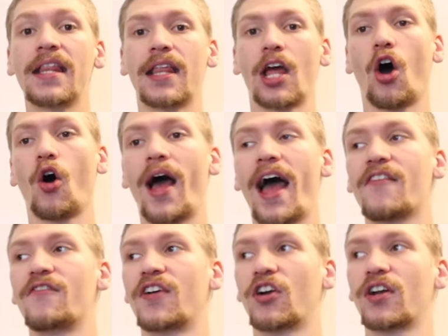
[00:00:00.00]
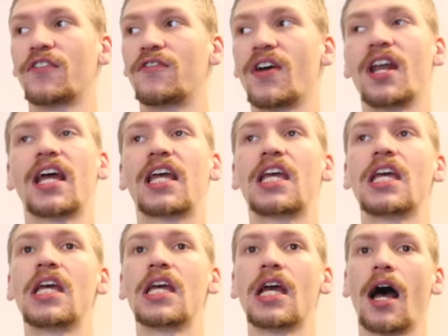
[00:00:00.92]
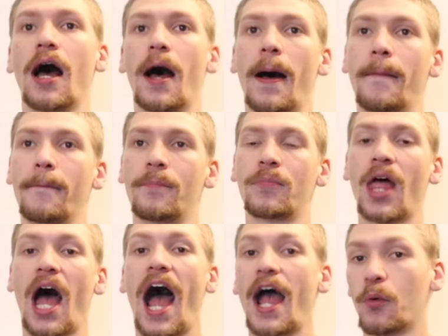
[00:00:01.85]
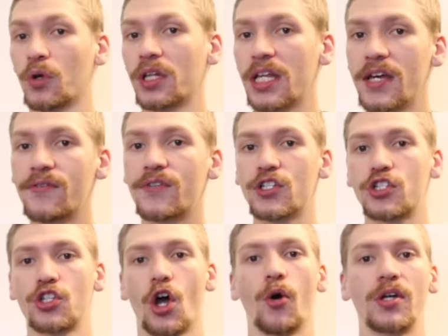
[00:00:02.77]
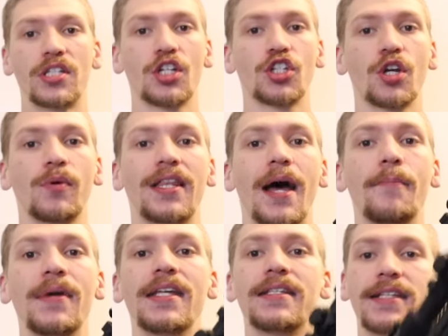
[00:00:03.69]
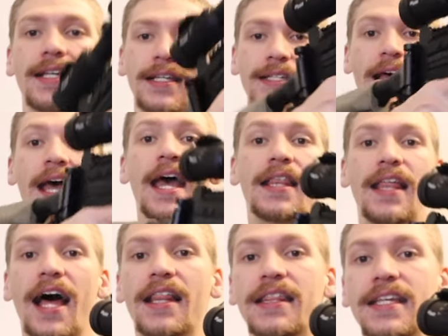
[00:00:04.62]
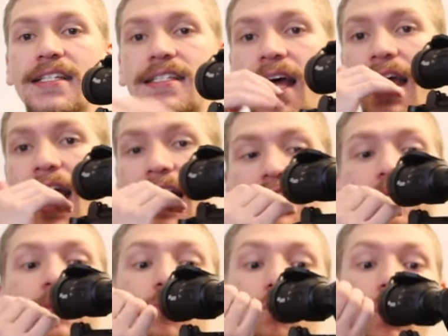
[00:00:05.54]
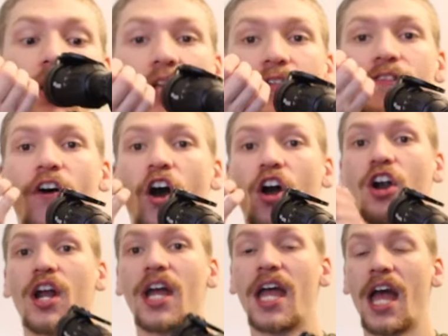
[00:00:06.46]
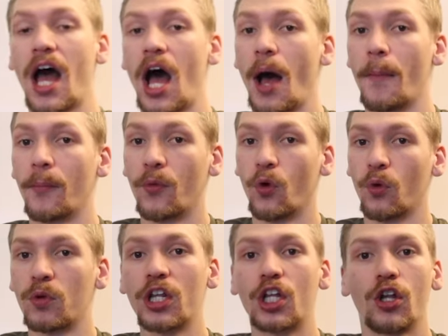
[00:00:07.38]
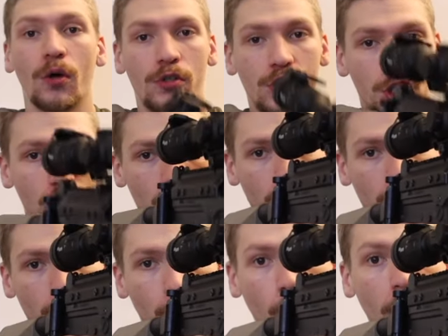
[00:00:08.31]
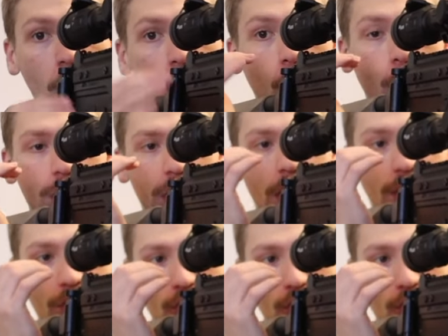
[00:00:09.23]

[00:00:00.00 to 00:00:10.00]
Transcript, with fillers: they all have very finicky eye relief. So essentially what that means is that the sight has to be really far or really close to you, and